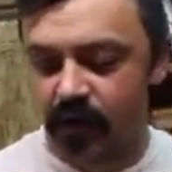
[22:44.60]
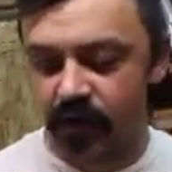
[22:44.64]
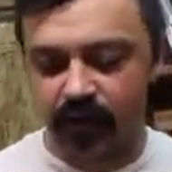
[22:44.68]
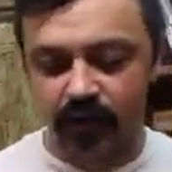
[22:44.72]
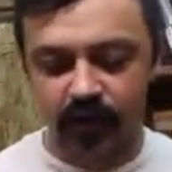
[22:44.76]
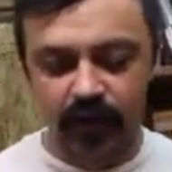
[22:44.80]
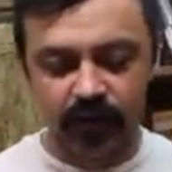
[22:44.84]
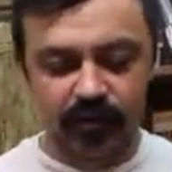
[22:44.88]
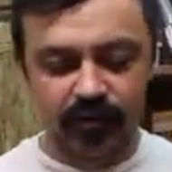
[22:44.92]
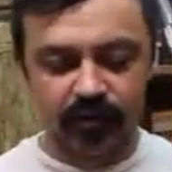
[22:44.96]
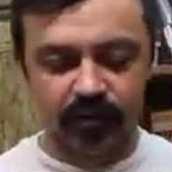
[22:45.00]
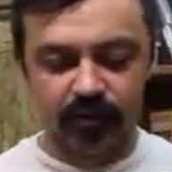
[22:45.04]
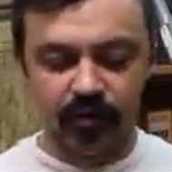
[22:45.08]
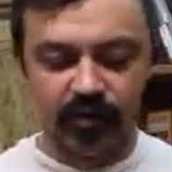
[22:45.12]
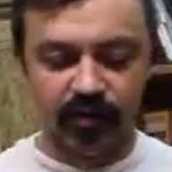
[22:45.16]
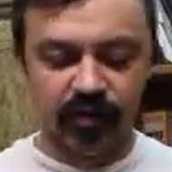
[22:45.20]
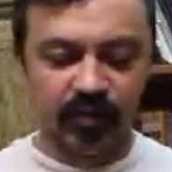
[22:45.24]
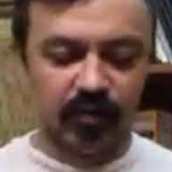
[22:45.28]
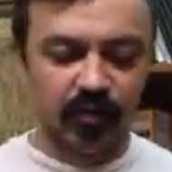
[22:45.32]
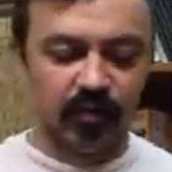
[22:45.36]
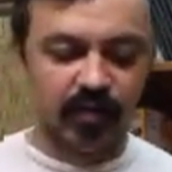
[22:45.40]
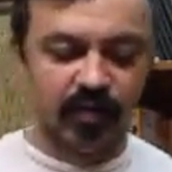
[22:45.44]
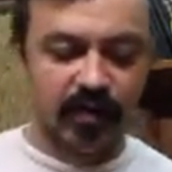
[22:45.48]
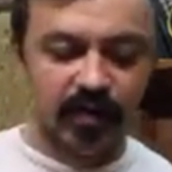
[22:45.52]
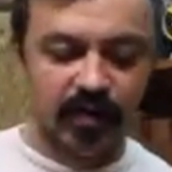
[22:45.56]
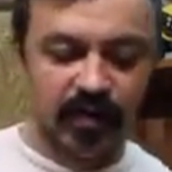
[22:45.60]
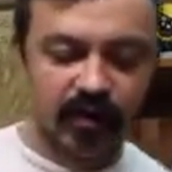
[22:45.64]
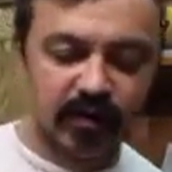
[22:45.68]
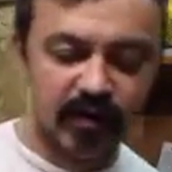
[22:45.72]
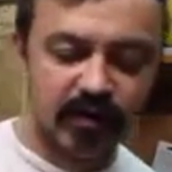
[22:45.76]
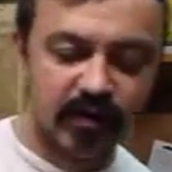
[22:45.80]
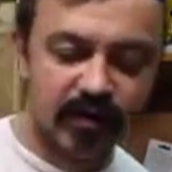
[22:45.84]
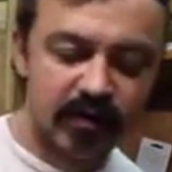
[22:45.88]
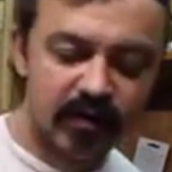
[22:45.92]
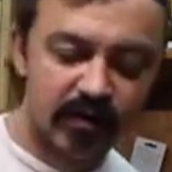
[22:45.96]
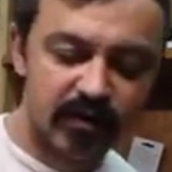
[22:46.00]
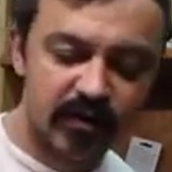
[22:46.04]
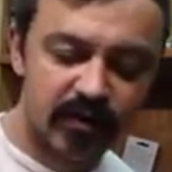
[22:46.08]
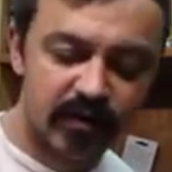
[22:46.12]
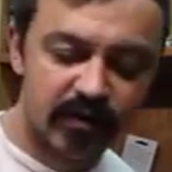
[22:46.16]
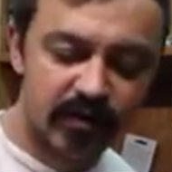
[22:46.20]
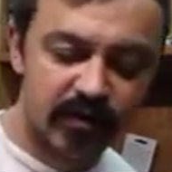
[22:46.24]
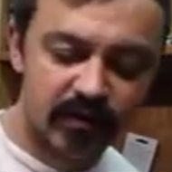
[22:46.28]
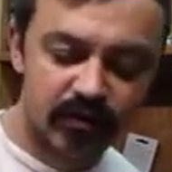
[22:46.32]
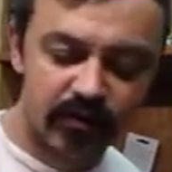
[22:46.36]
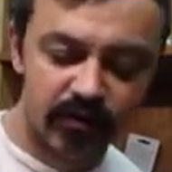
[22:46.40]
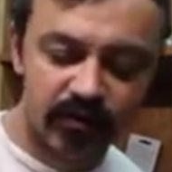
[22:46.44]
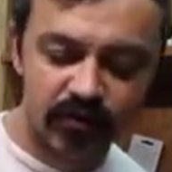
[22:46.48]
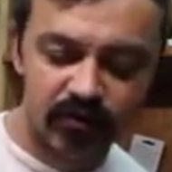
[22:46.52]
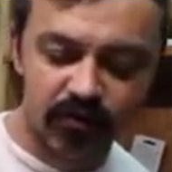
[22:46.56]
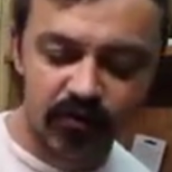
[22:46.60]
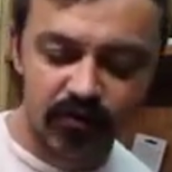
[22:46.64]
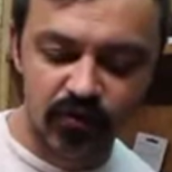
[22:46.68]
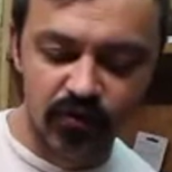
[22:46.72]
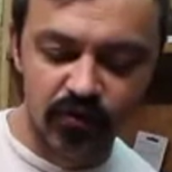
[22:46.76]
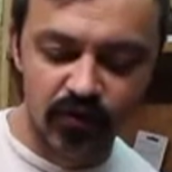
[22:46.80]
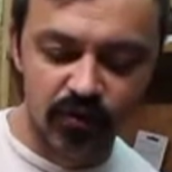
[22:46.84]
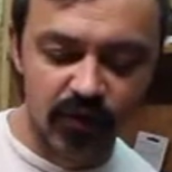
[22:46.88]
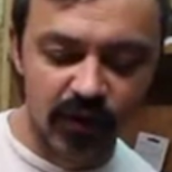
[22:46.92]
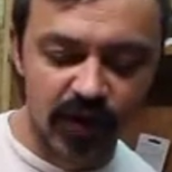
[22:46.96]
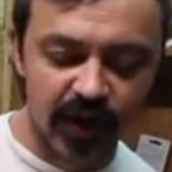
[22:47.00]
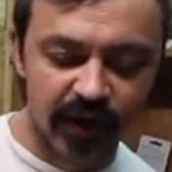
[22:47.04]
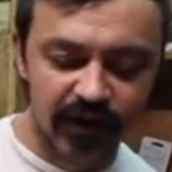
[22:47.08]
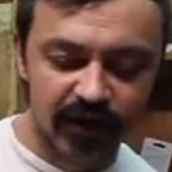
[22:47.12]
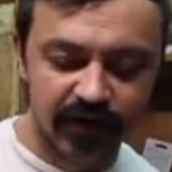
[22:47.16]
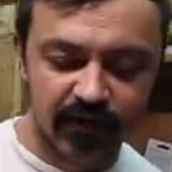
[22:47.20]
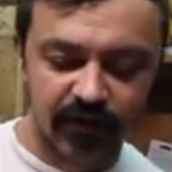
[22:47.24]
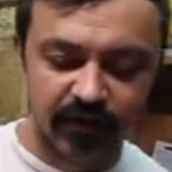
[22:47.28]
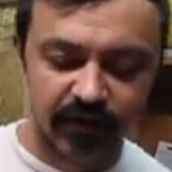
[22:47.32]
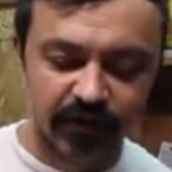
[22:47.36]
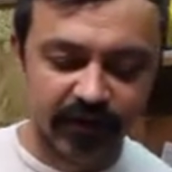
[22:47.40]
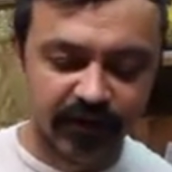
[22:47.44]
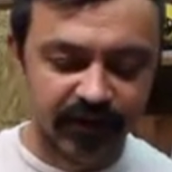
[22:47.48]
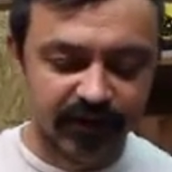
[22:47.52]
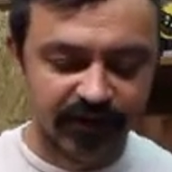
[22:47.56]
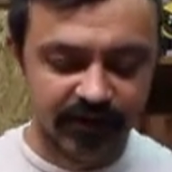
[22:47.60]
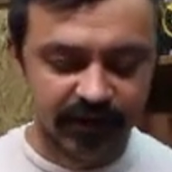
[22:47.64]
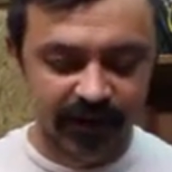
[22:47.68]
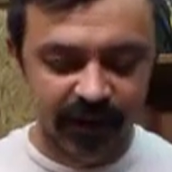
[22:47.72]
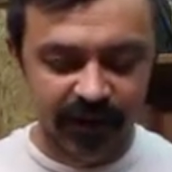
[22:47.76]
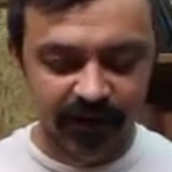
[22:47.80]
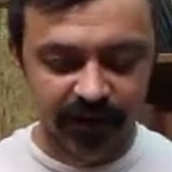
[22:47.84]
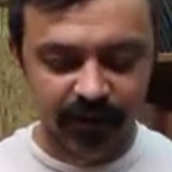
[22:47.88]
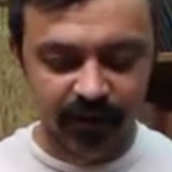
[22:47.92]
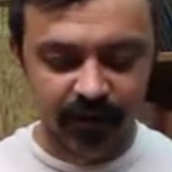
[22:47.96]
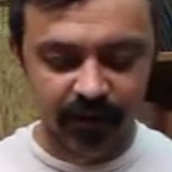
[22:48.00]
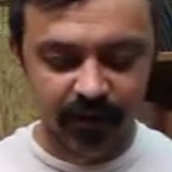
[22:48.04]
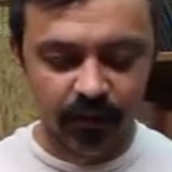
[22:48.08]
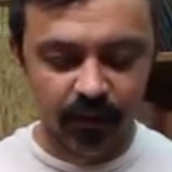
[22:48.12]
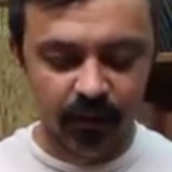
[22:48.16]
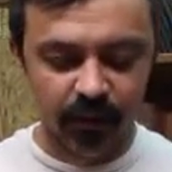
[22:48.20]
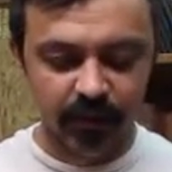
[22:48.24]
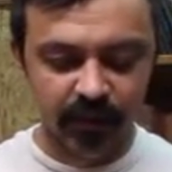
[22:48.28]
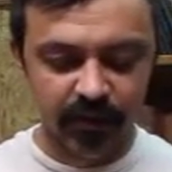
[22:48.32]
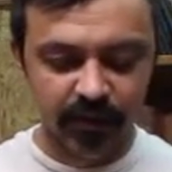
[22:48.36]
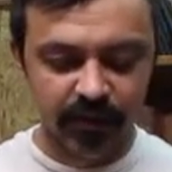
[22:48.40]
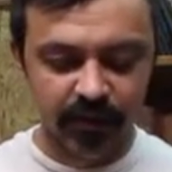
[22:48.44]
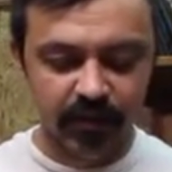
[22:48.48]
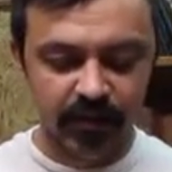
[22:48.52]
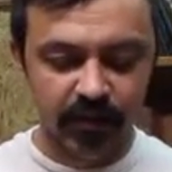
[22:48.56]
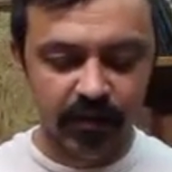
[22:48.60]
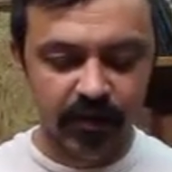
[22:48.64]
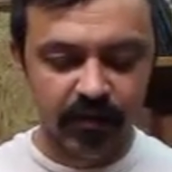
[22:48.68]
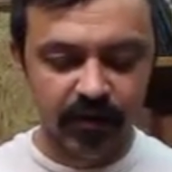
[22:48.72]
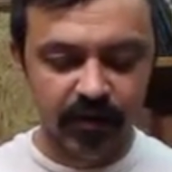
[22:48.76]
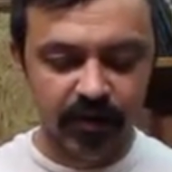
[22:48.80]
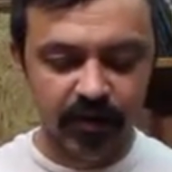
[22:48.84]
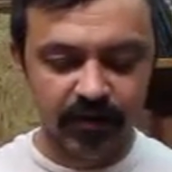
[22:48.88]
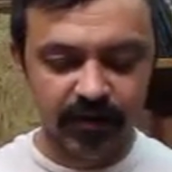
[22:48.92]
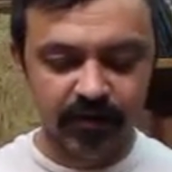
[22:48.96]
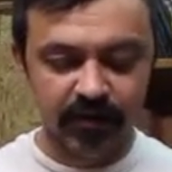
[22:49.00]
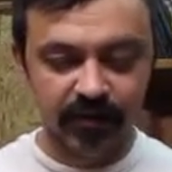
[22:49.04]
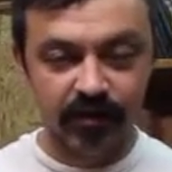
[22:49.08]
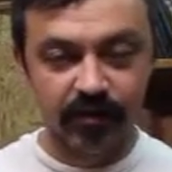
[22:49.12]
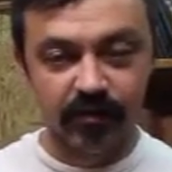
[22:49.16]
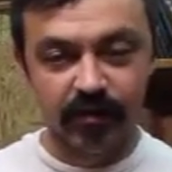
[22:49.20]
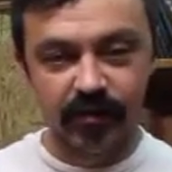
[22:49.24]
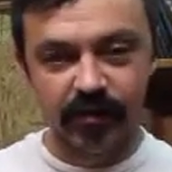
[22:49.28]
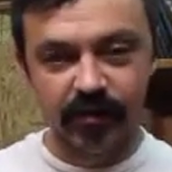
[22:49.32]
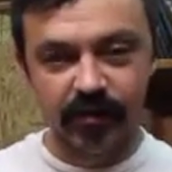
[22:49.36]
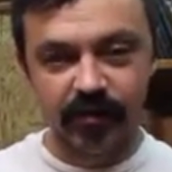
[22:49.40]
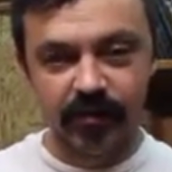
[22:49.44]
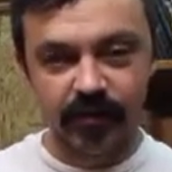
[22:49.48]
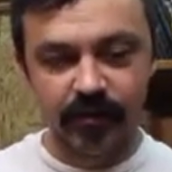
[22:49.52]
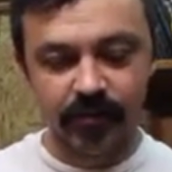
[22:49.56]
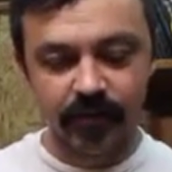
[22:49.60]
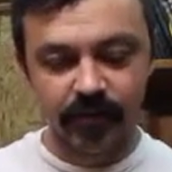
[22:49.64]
is going to be to accurately set the width that I want it to go in.